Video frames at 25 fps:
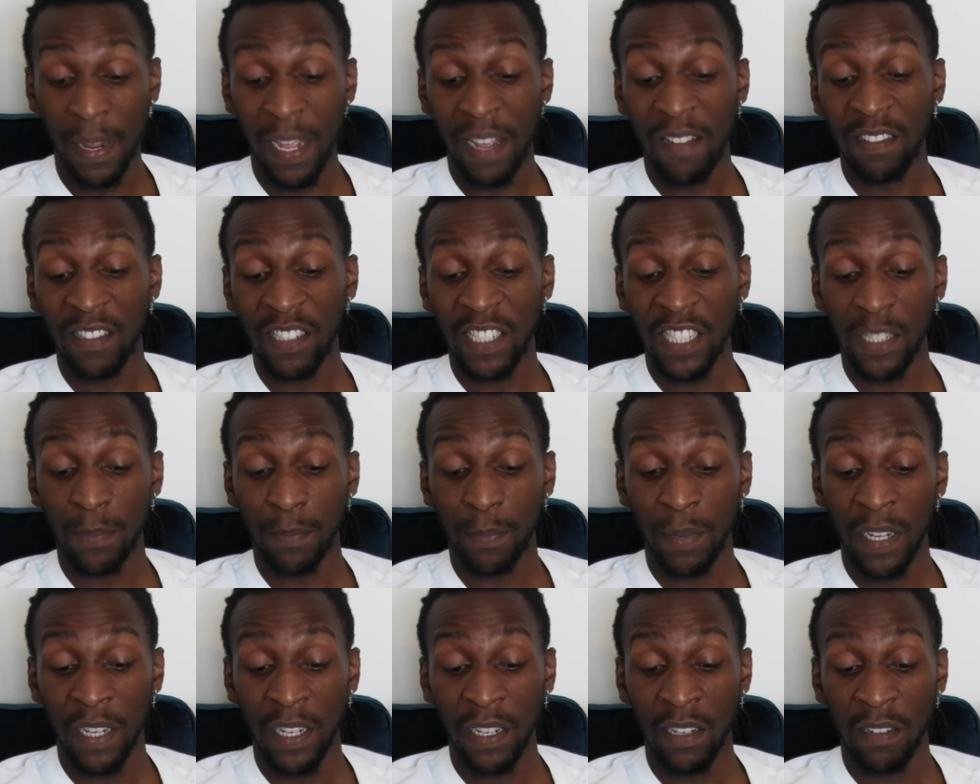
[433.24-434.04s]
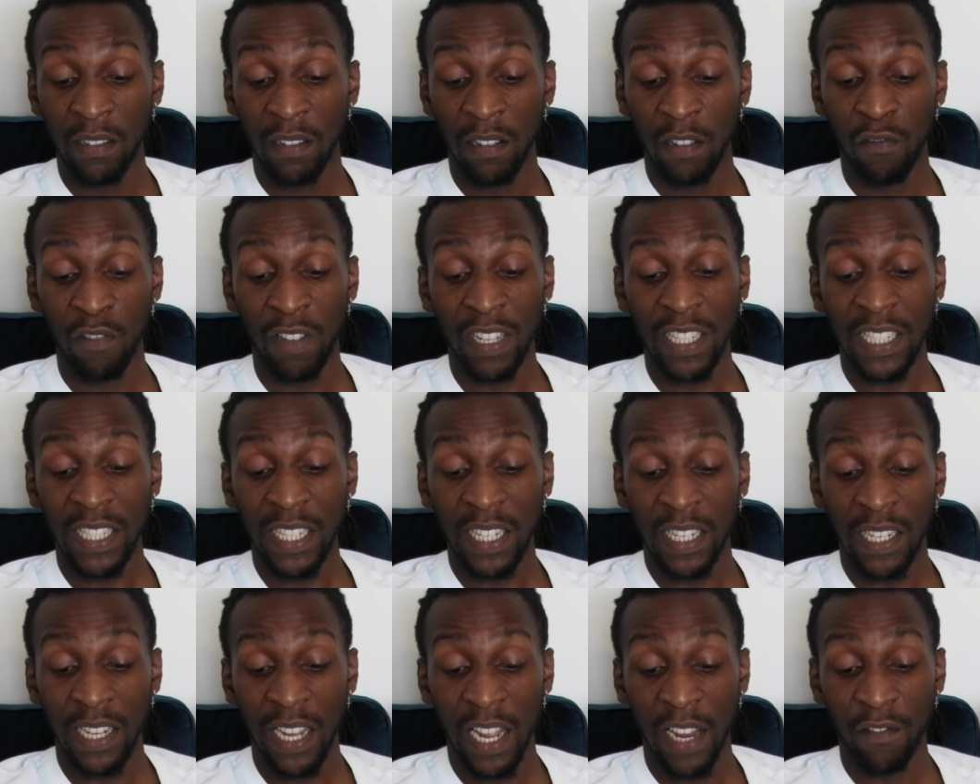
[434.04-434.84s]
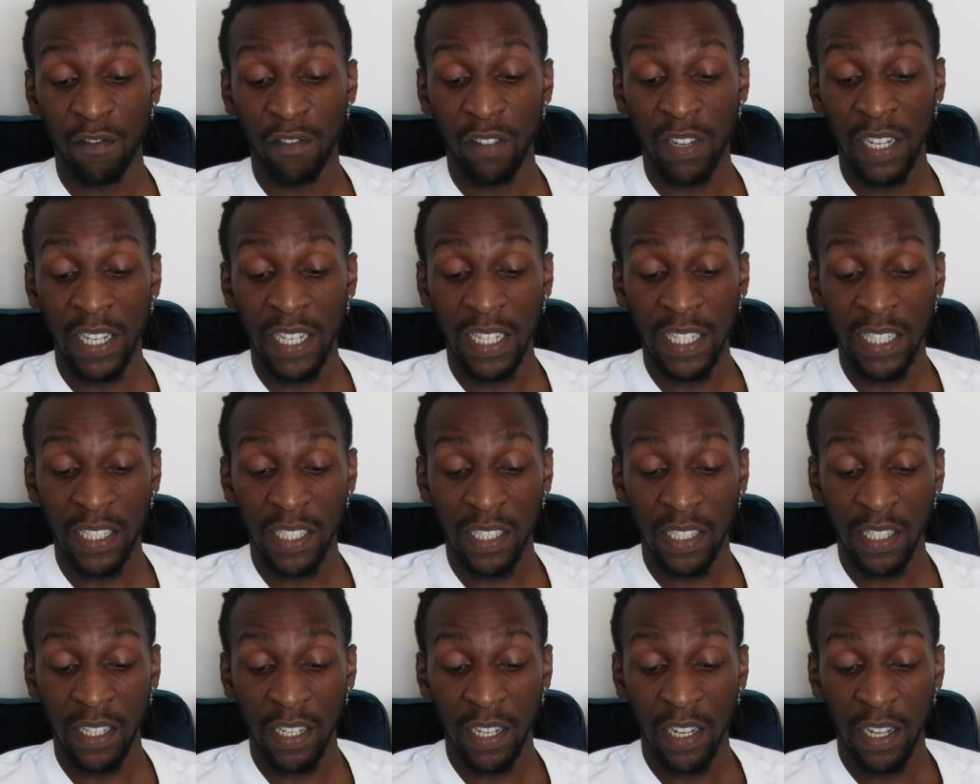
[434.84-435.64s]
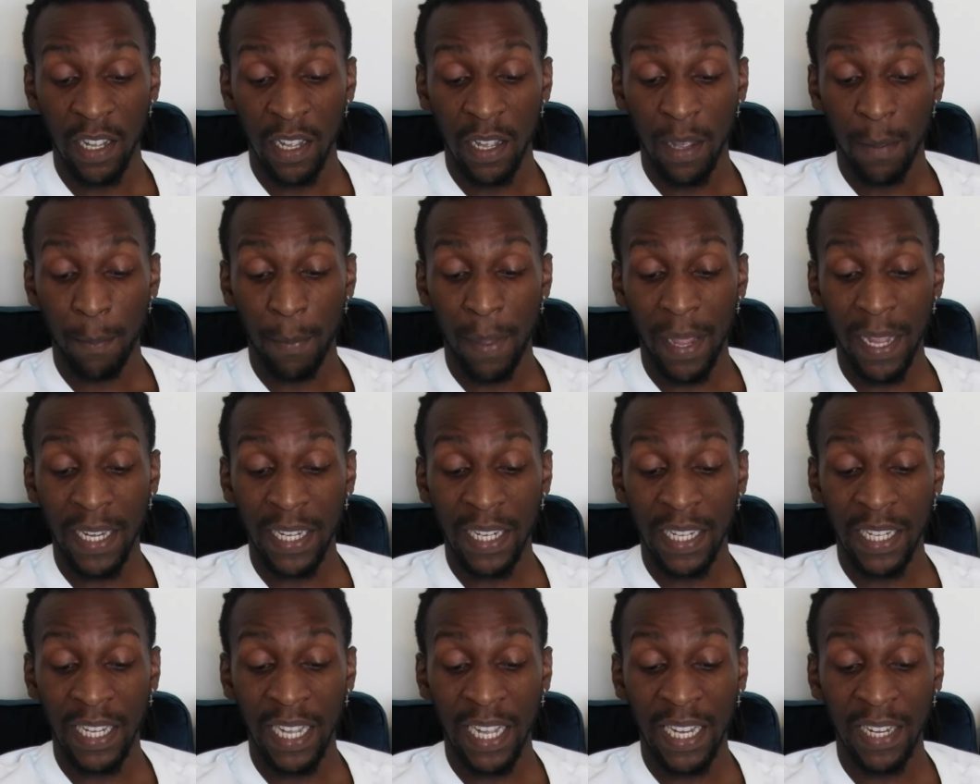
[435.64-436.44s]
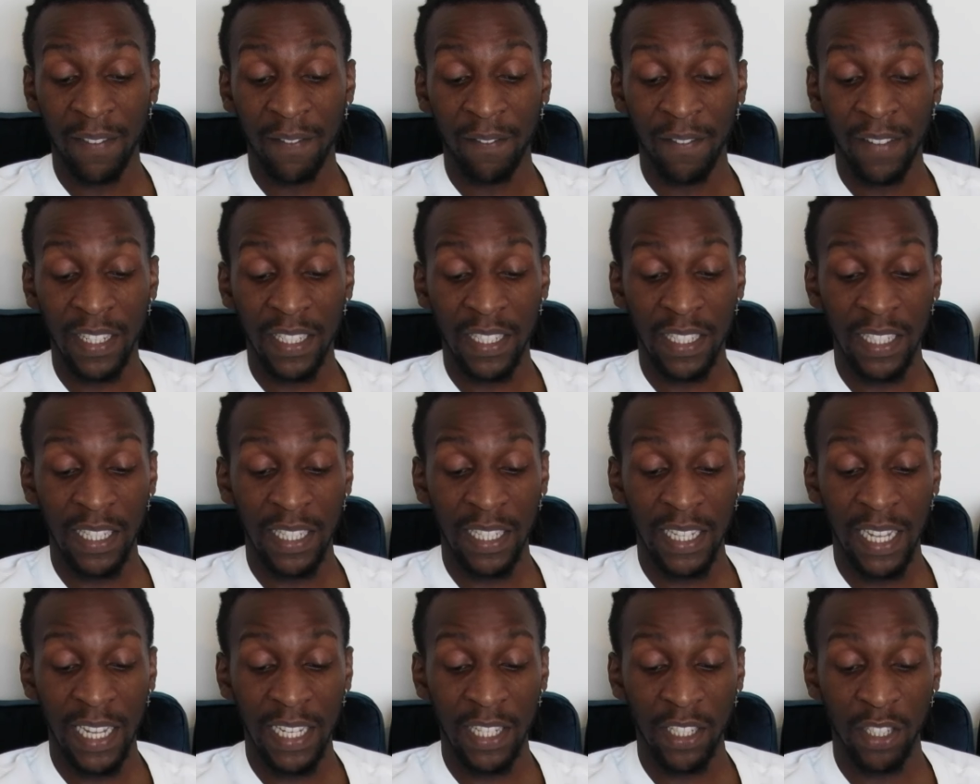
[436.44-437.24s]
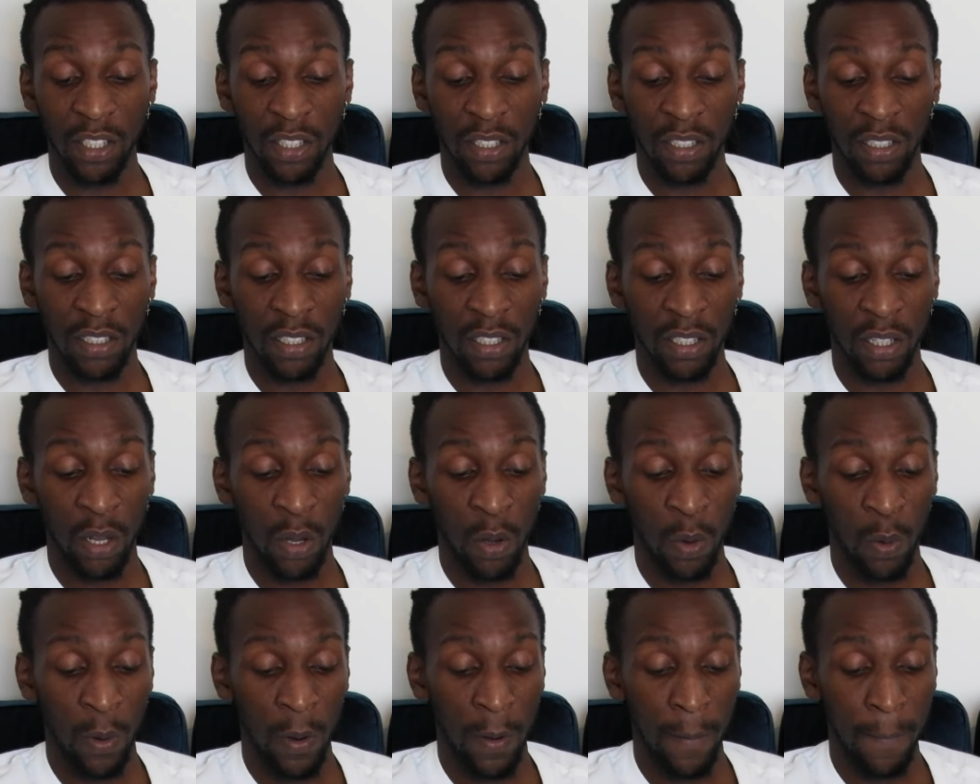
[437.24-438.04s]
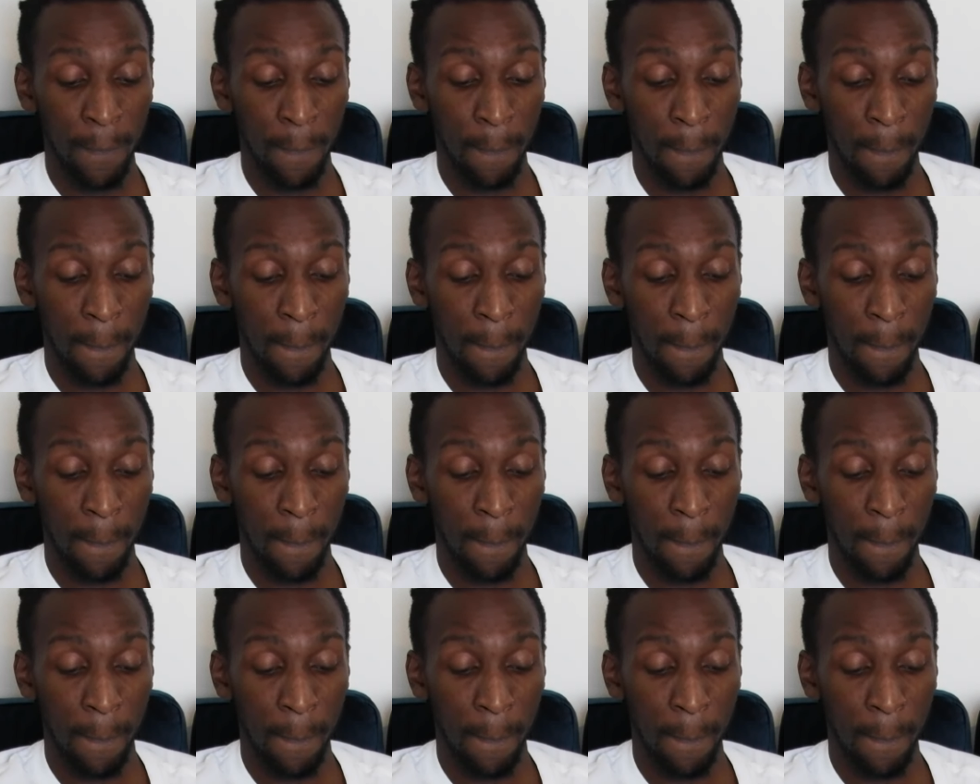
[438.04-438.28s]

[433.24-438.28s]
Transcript: player has since been arrested and released pending an investigation. So,